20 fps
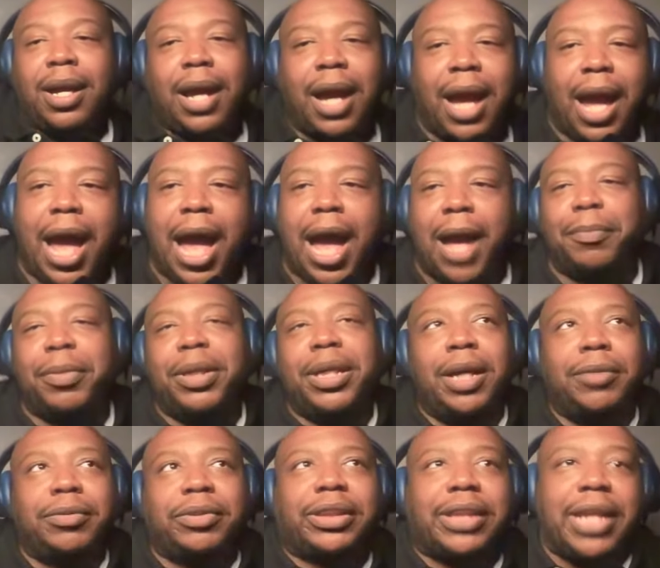I'd be
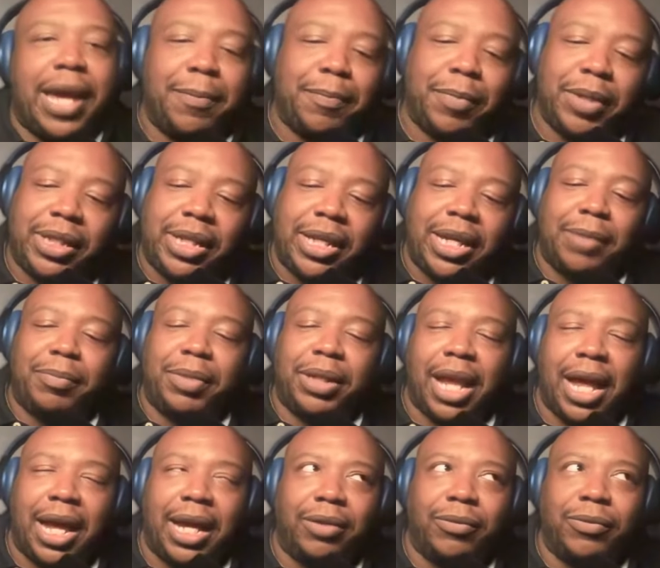upset, but then be
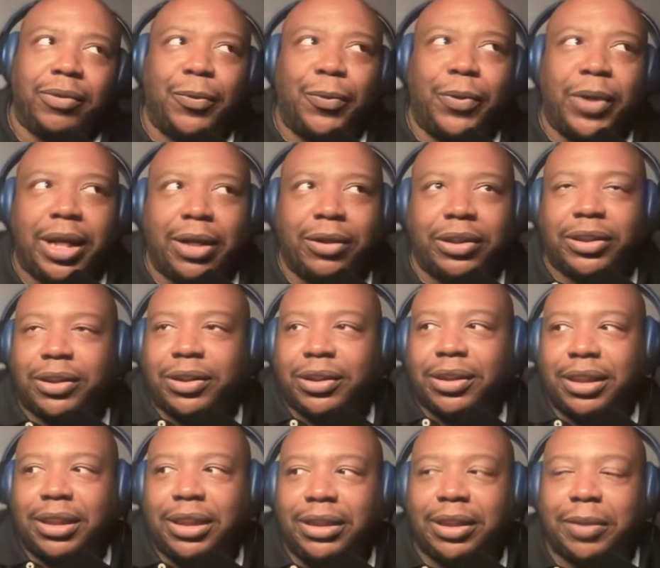like, well, what
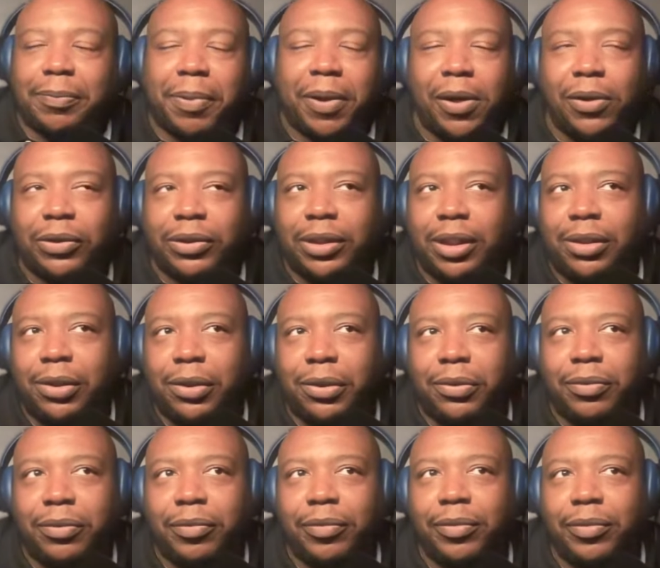else he supposed to
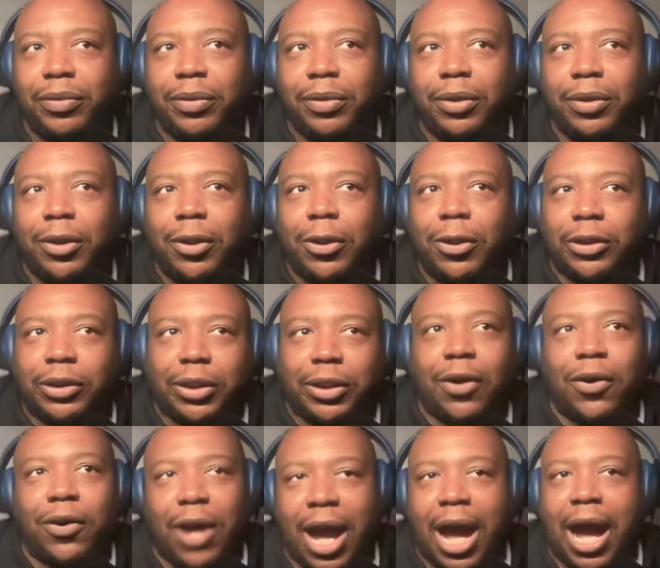do?
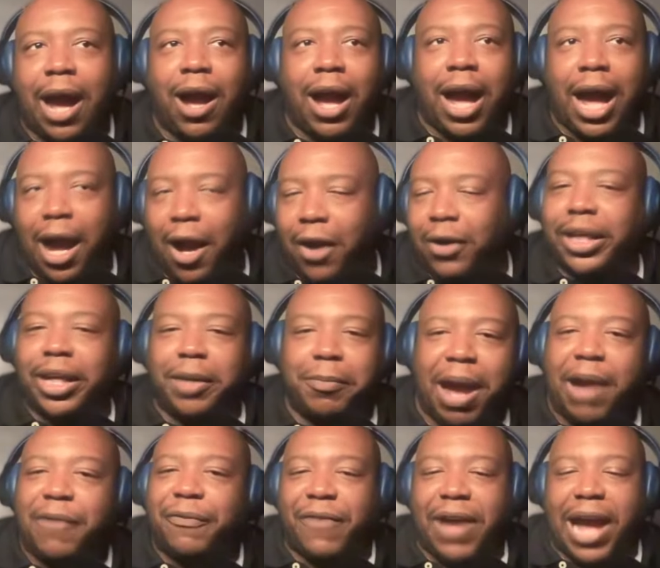So I'll, I'll get
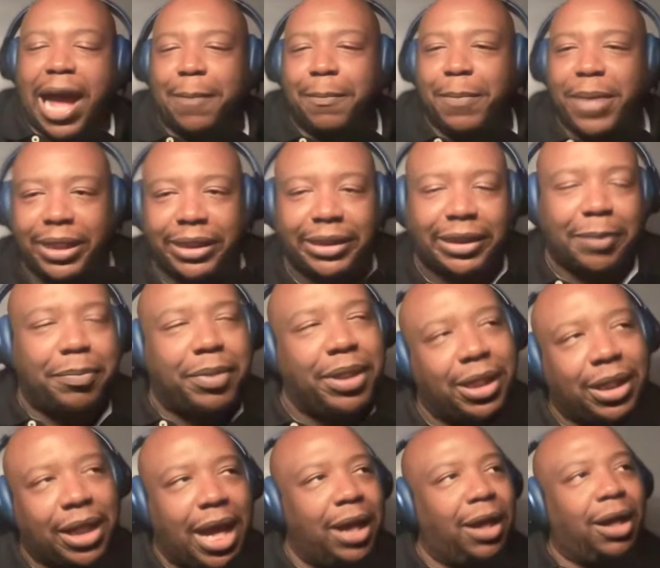my five minutes of
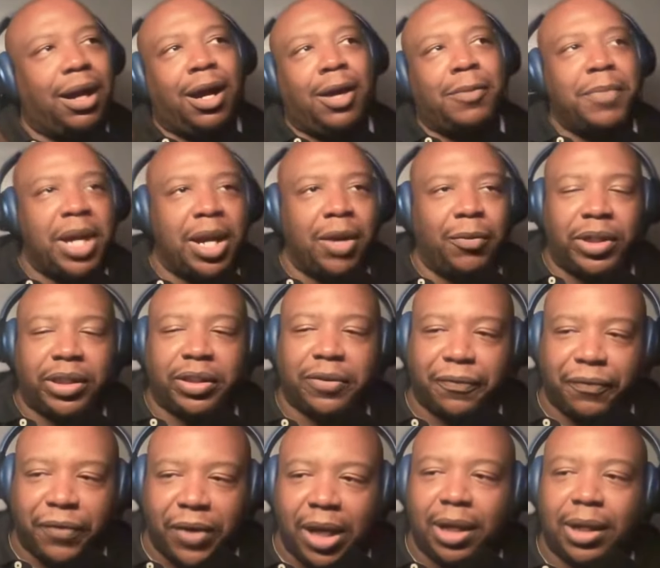being like, oh man, what the
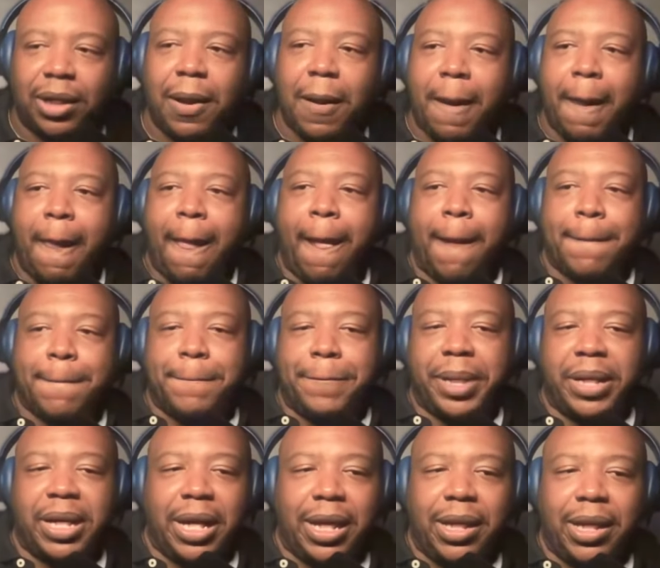fuck?
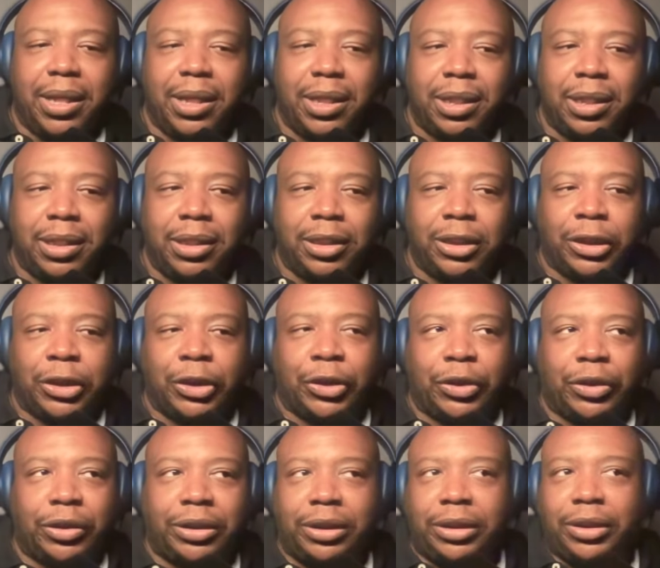But
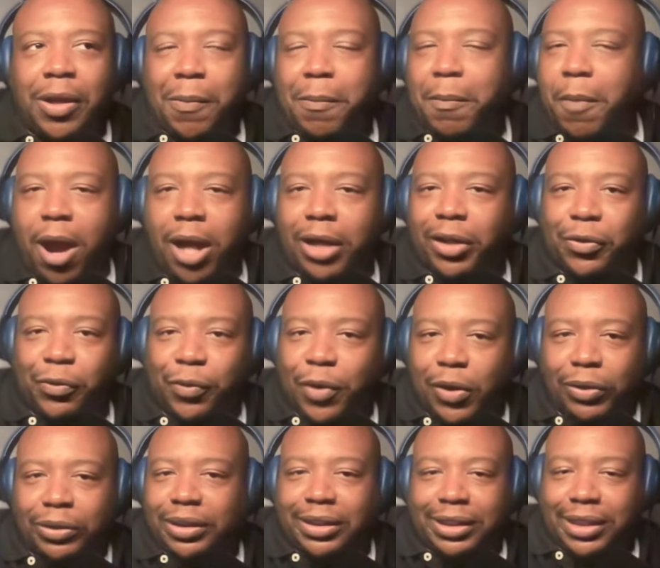DeMar
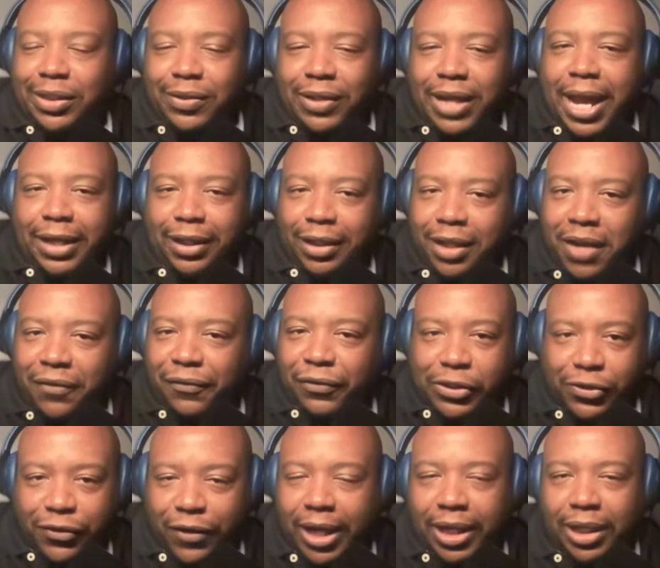DeRozan still got love for
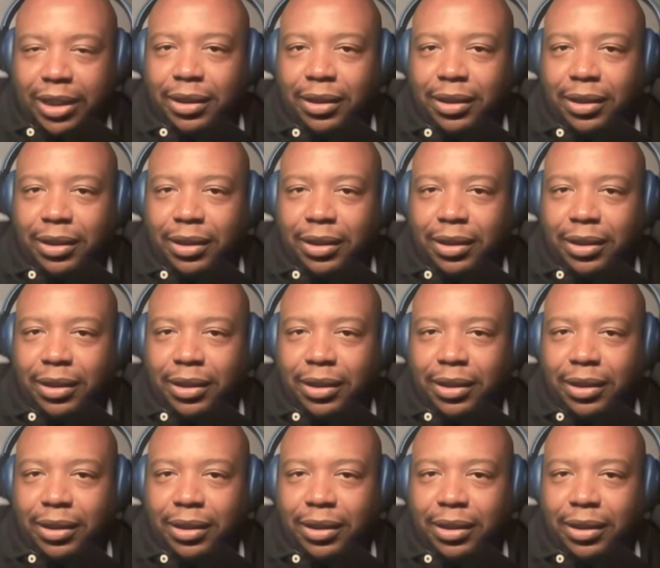Drake.